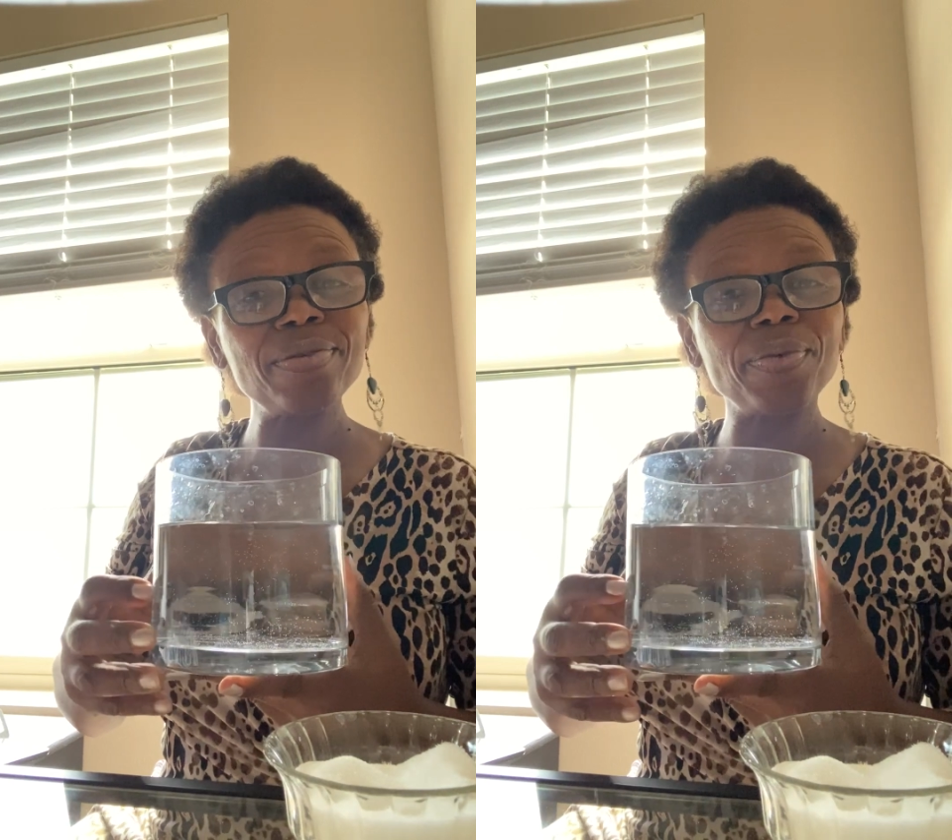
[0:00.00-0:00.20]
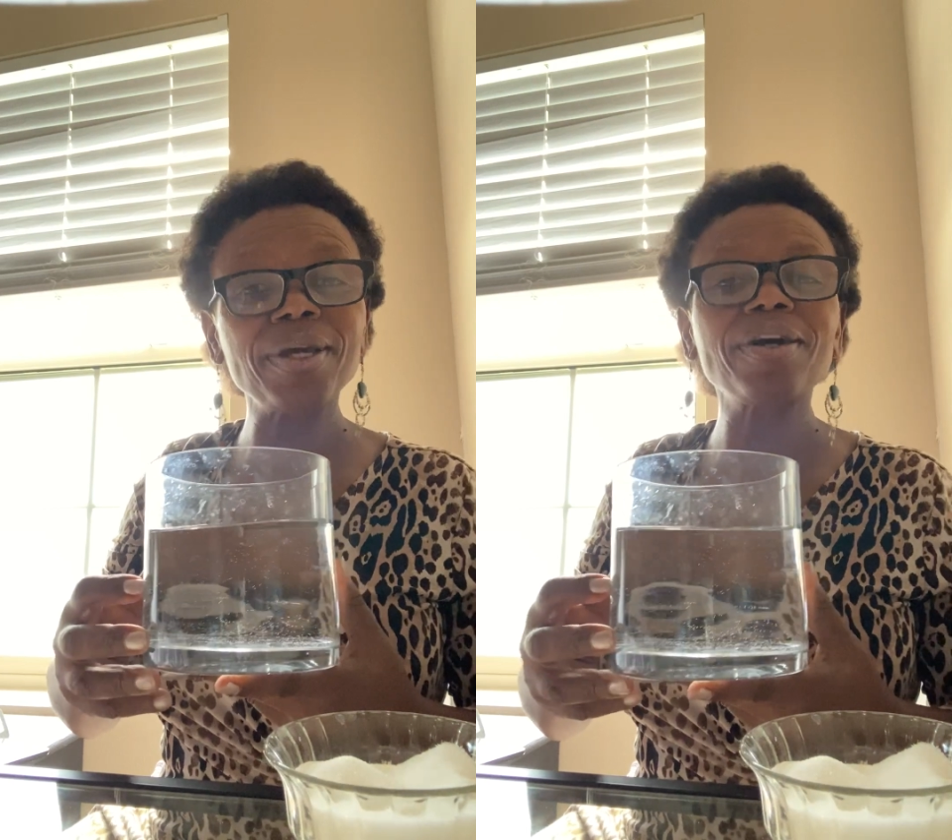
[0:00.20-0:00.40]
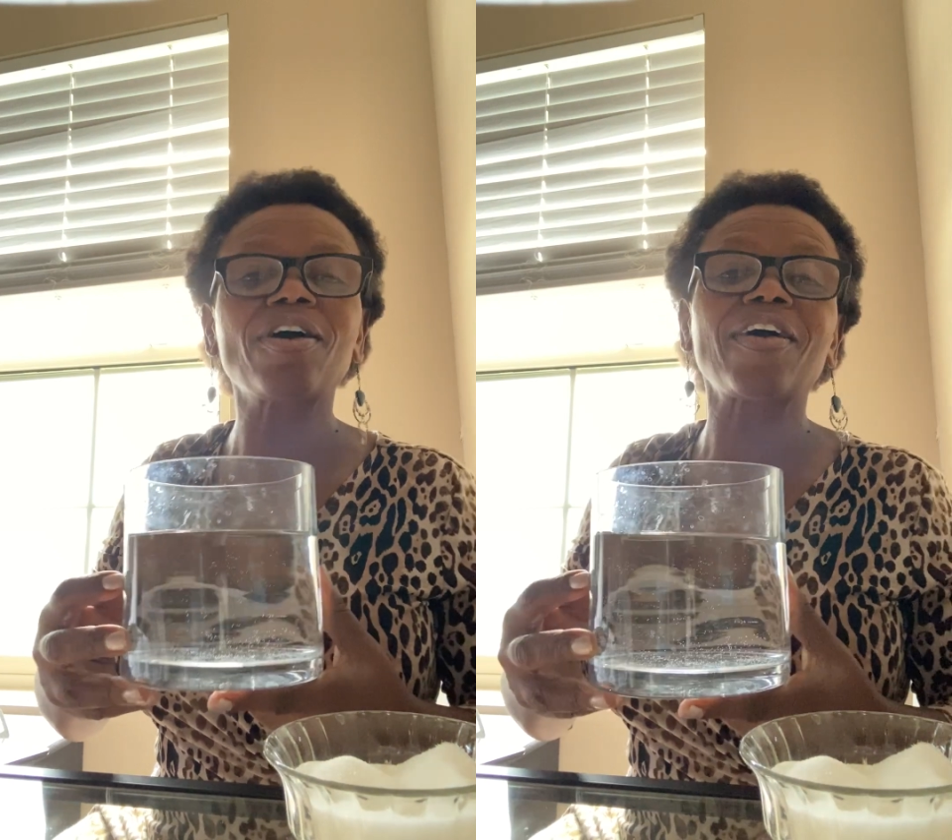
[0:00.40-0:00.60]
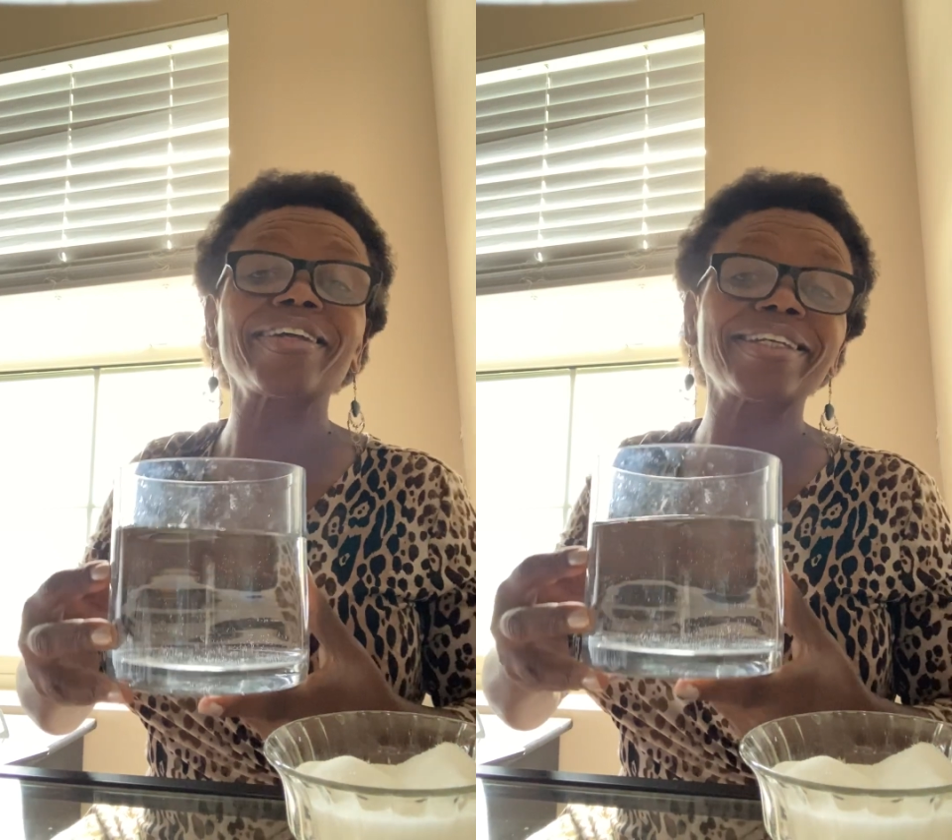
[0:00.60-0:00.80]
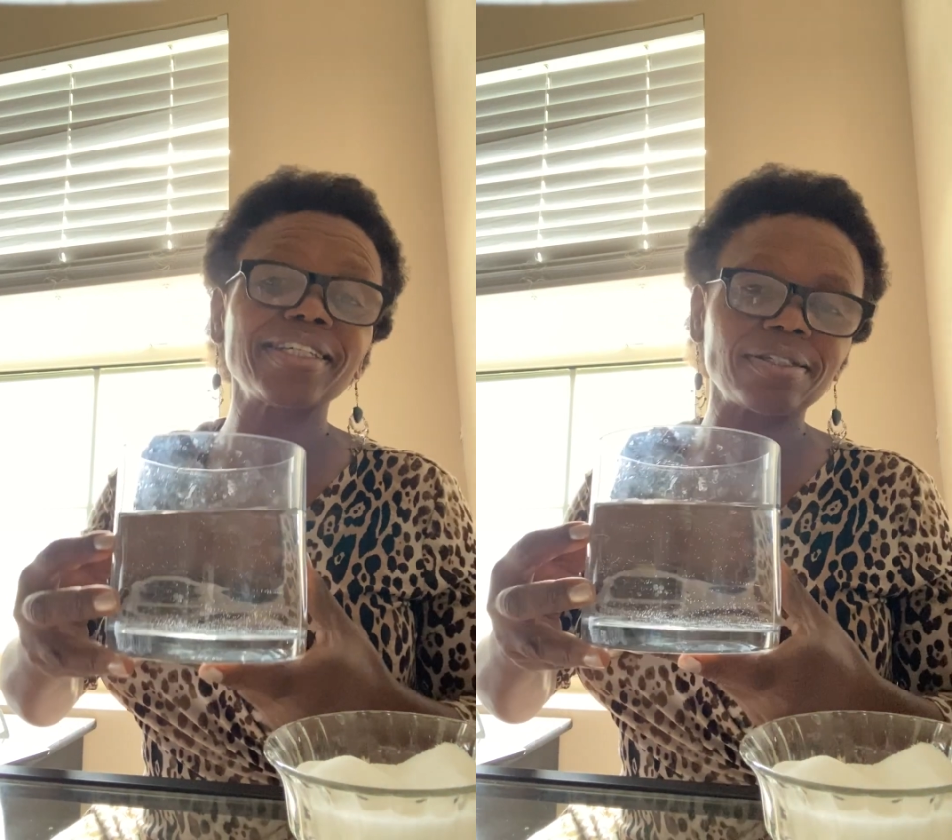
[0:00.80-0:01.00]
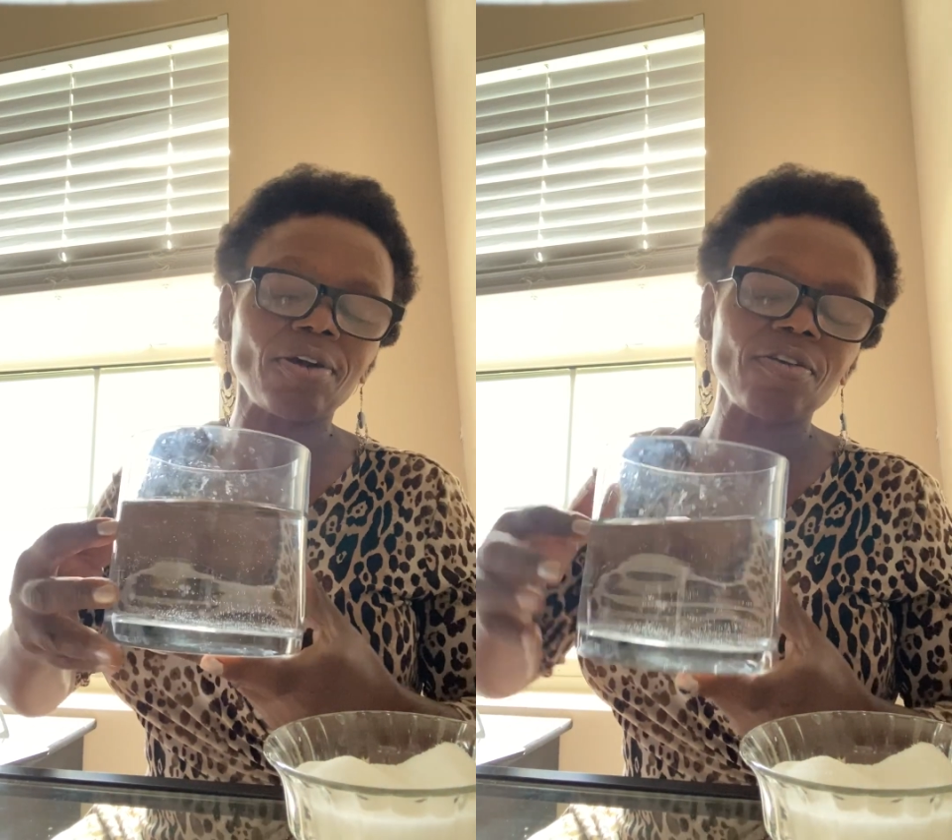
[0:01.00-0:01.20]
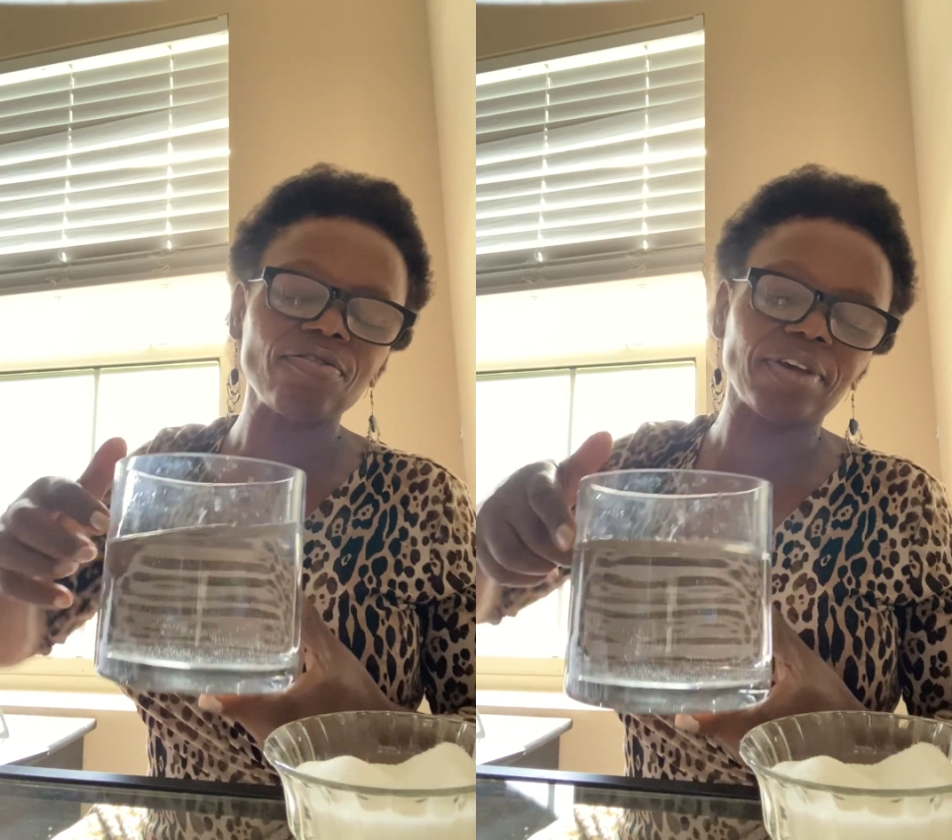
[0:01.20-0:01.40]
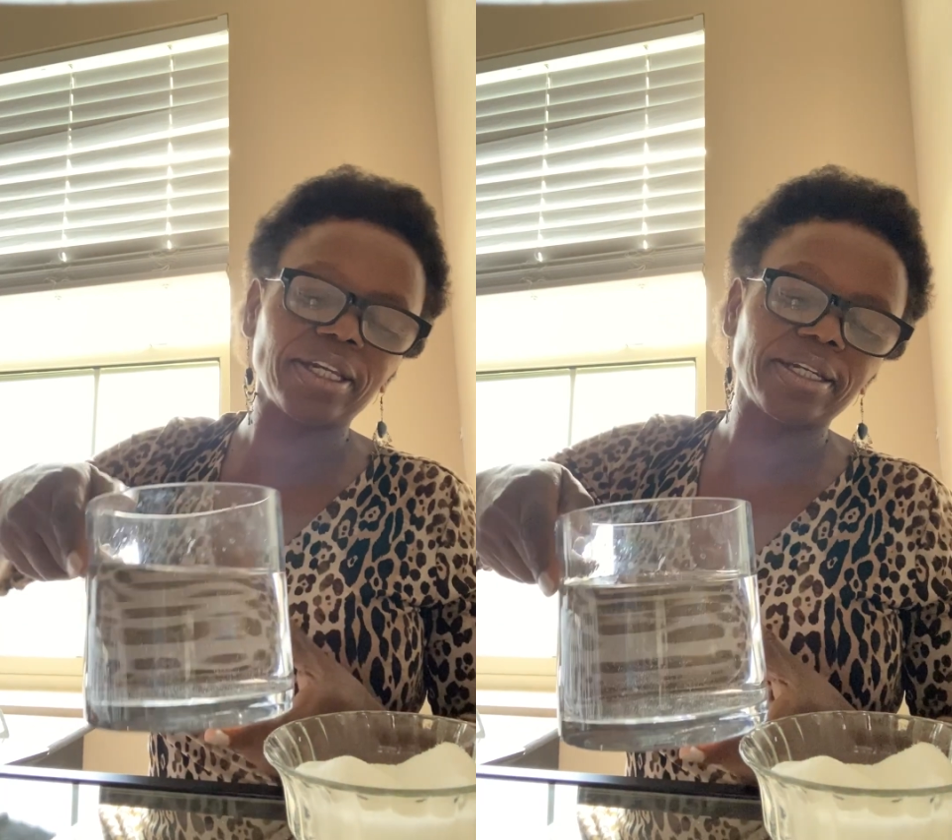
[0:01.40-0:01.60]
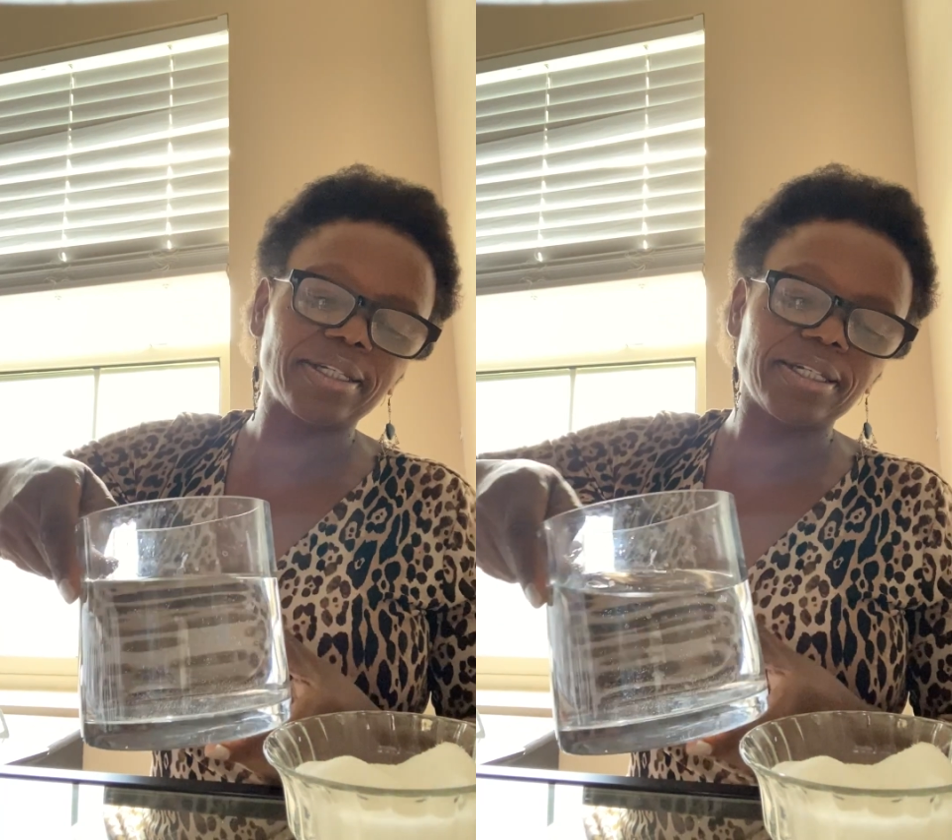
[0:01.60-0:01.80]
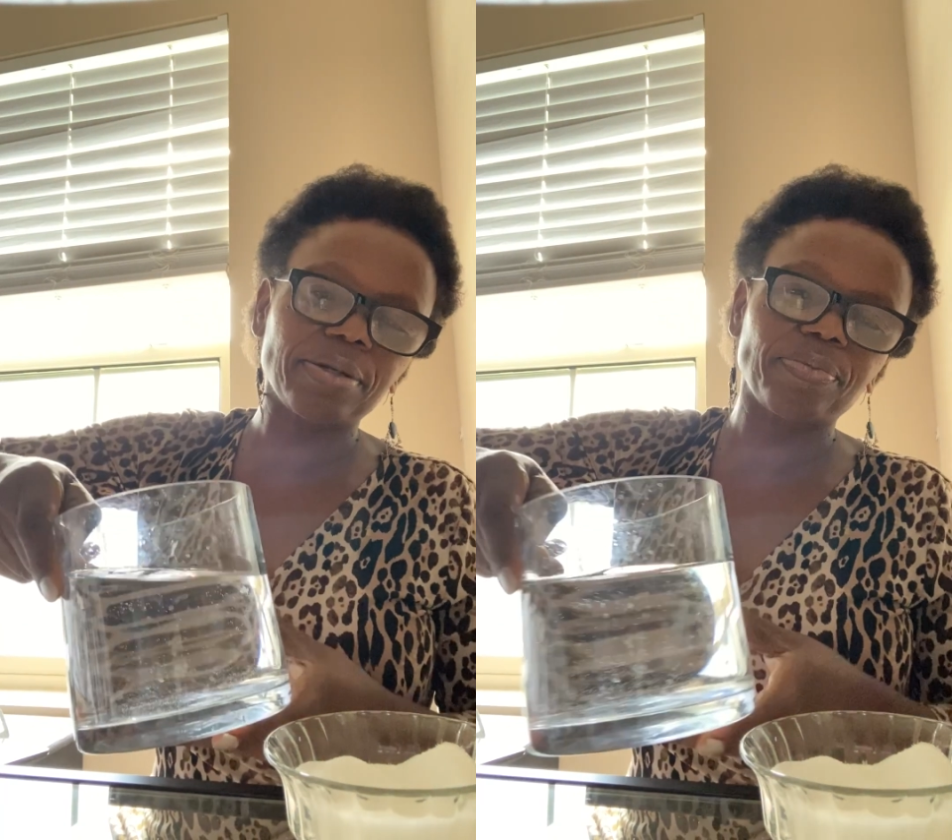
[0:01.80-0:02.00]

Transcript: we call it a solvent.